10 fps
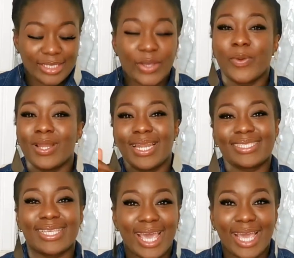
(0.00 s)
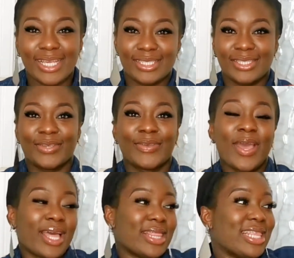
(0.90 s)
So let's get into
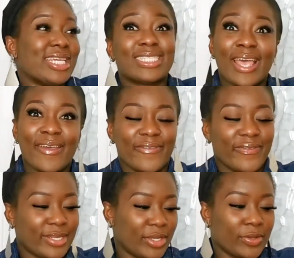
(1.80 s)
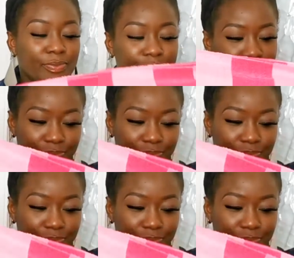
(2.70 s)
this video.